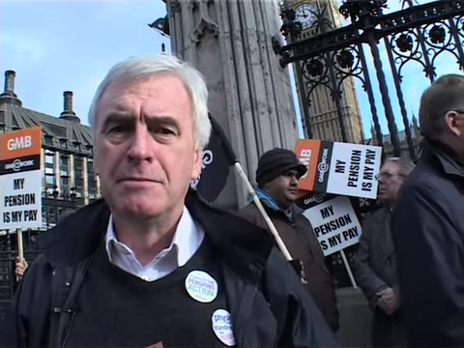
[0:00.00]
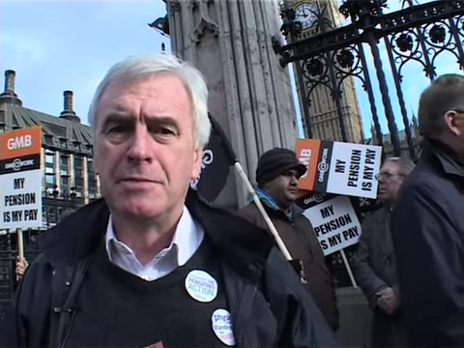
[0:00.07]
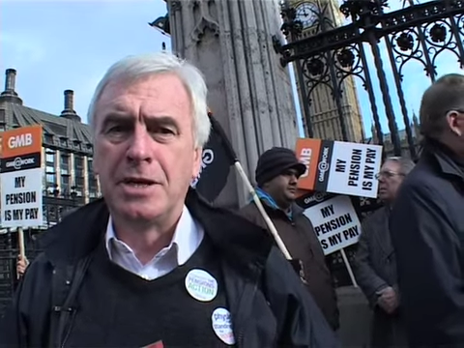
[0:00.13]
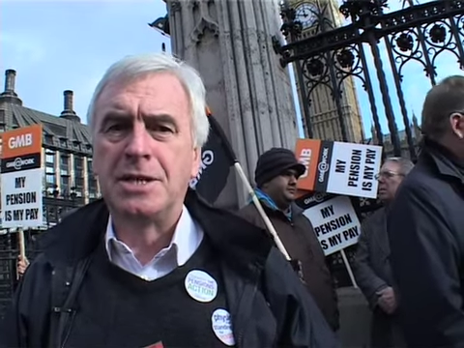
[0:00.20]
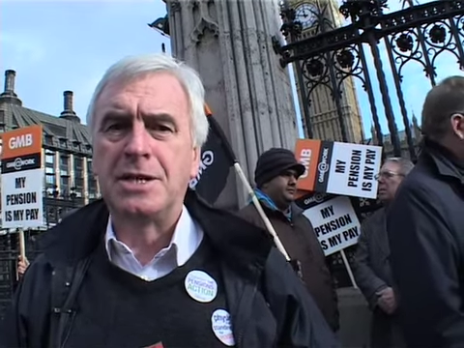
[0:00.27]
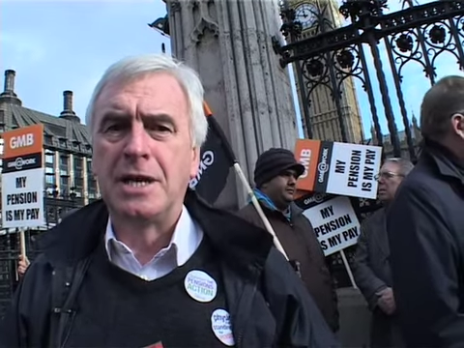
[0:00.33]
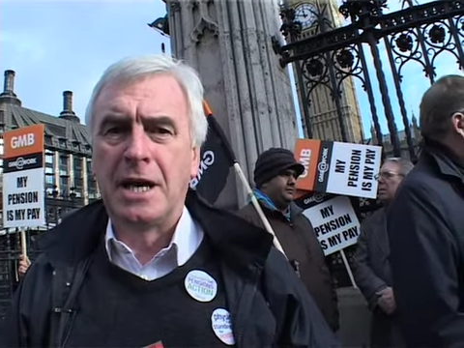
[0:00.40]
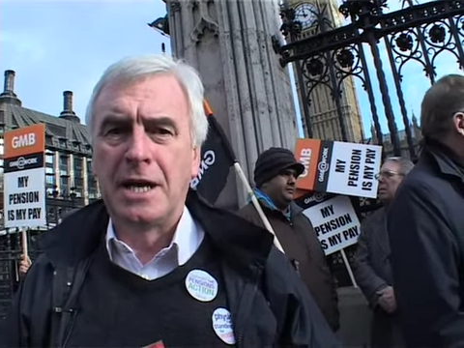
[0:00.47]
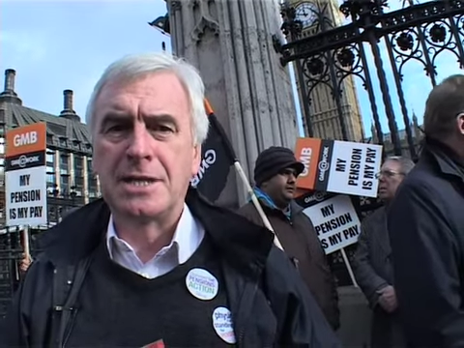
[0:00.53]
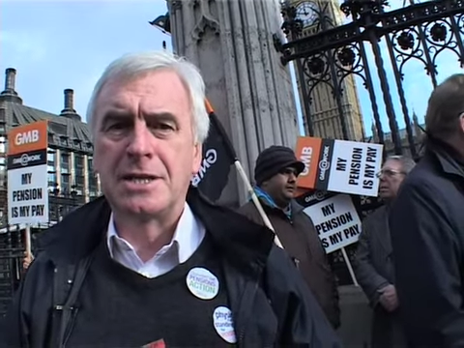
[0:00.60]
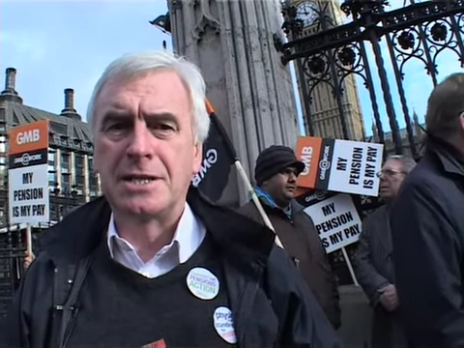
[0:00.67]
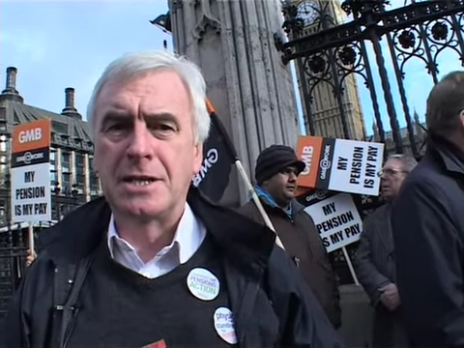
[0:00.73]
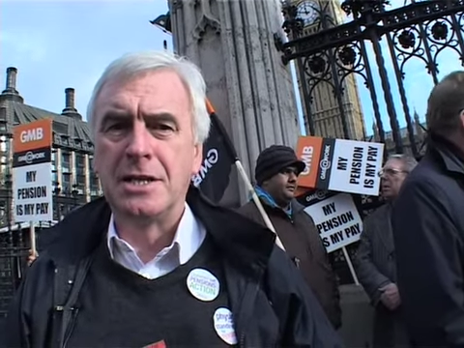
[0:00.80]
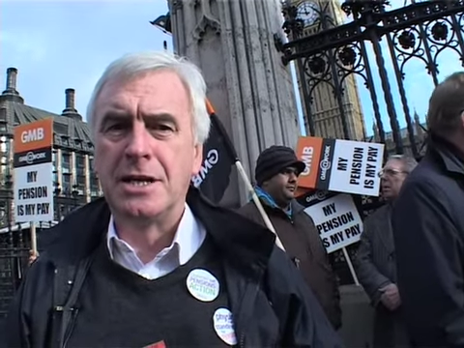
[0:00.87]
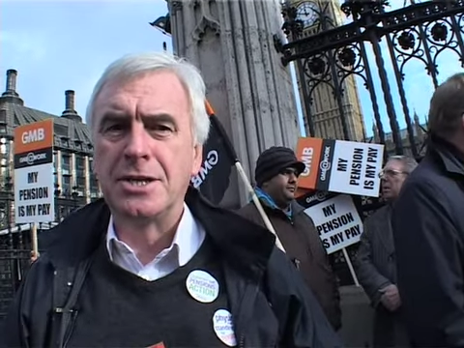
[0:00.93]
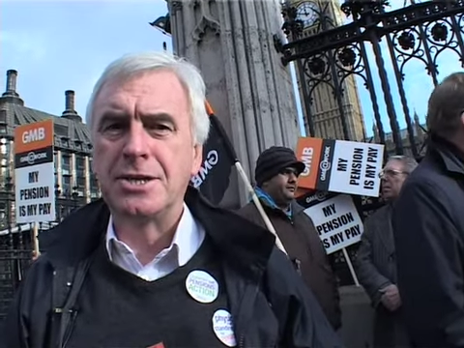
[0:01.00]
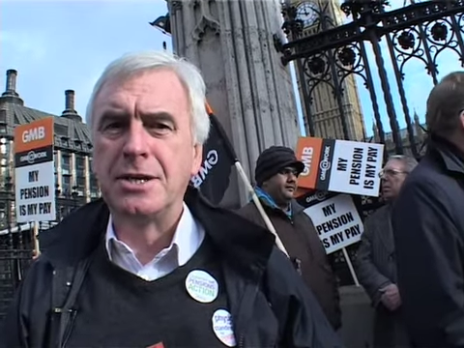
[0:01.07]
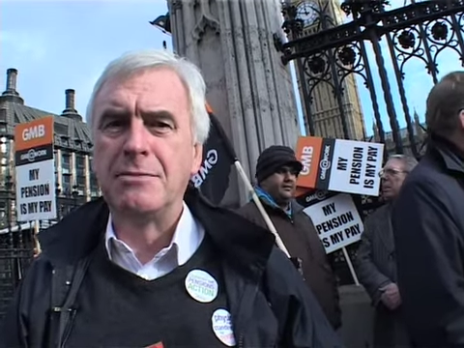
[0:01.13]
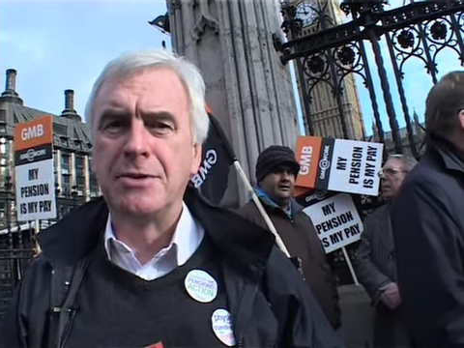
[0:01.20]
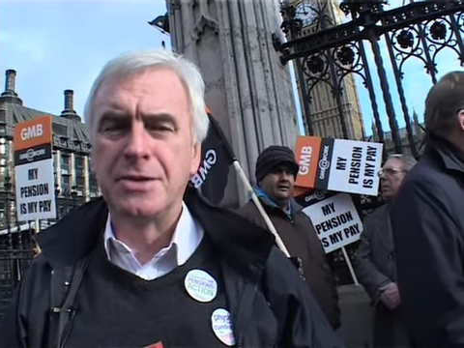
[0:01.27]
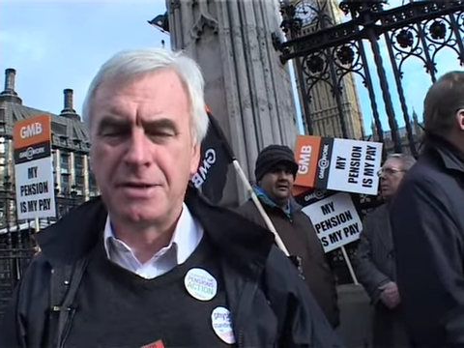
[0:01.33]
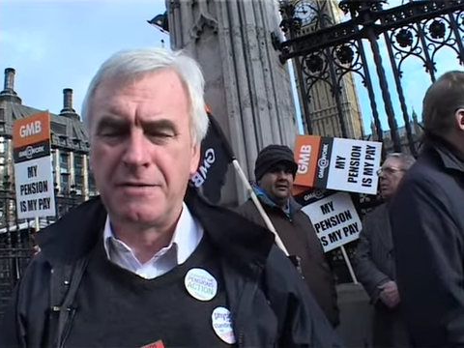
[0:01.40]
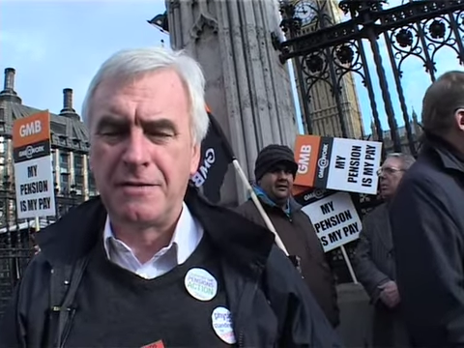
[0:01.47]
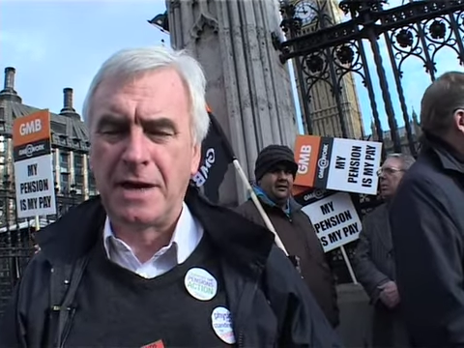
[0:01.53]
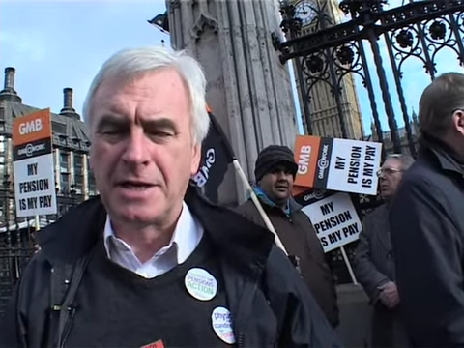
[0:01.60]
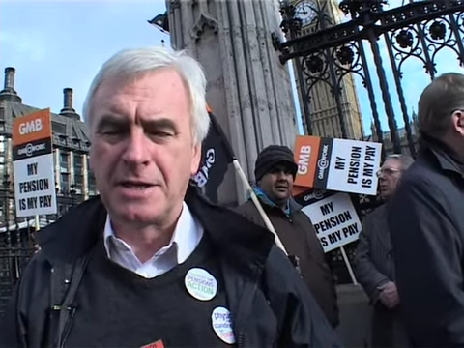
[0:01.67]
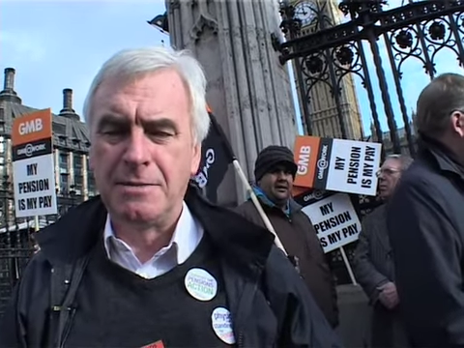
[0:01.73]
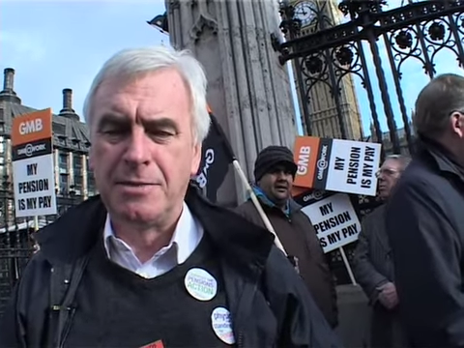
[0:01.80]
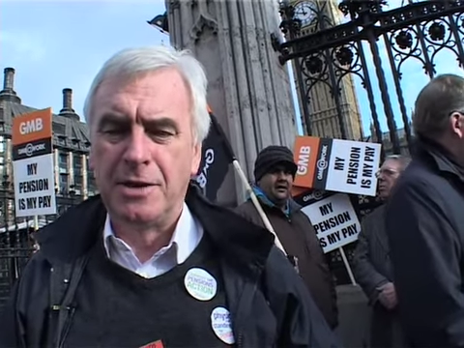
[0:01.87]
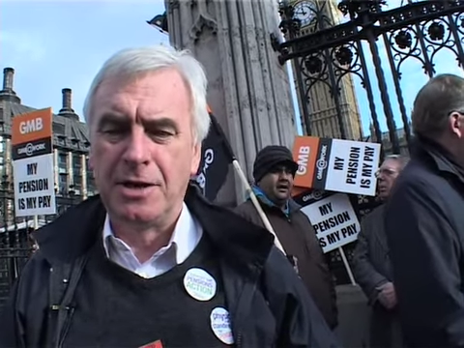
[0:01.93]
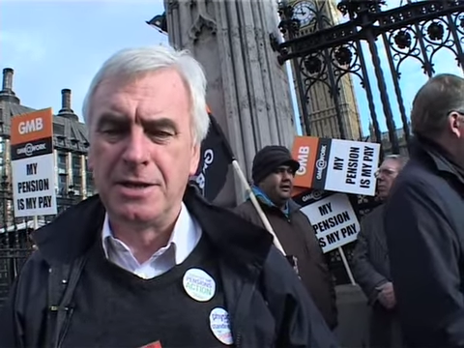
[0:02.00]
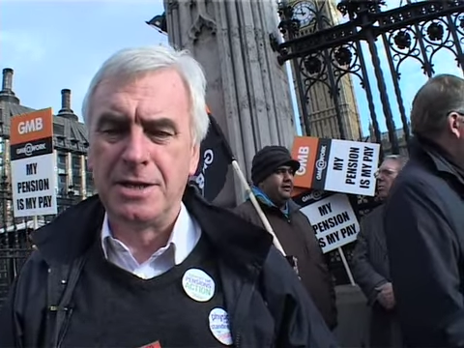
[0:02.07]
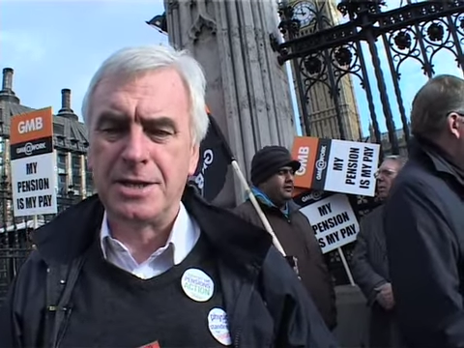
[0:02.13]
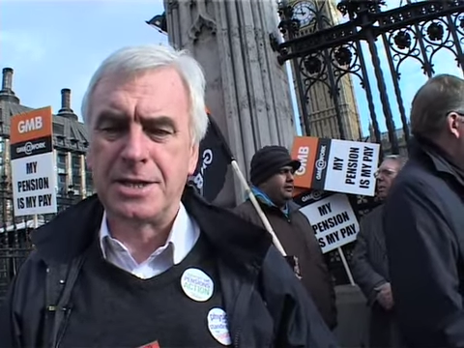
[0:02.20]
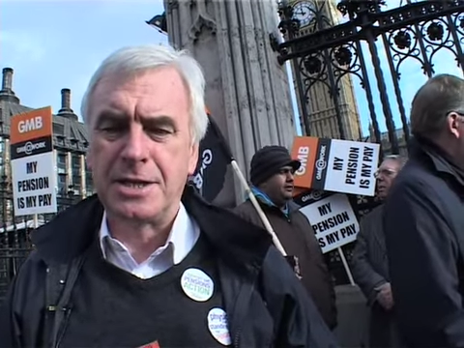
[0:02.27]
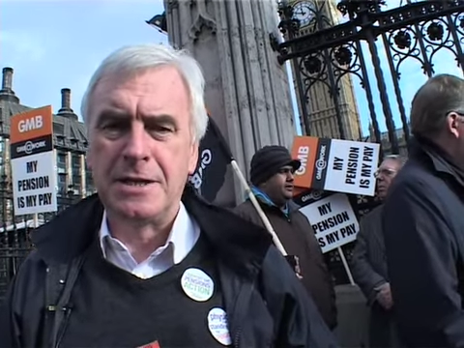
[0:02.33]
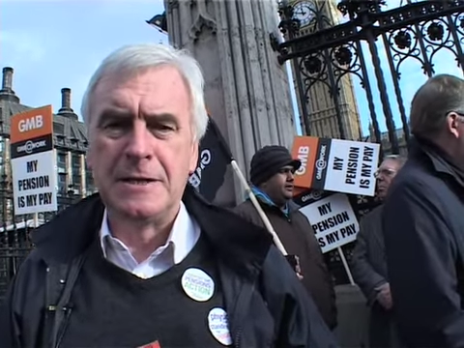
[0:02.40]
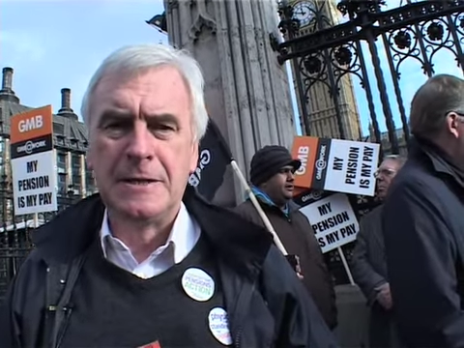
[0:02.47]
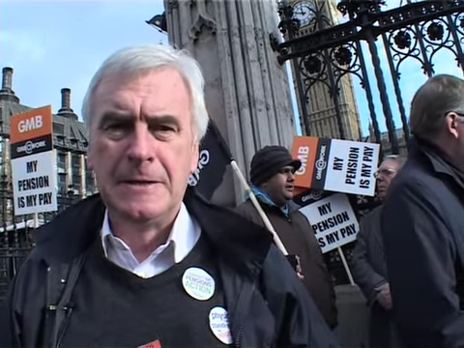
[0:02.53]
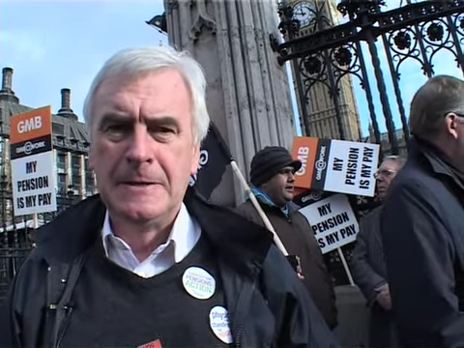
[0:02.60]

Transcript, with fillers: PCS has a large number is affected by this and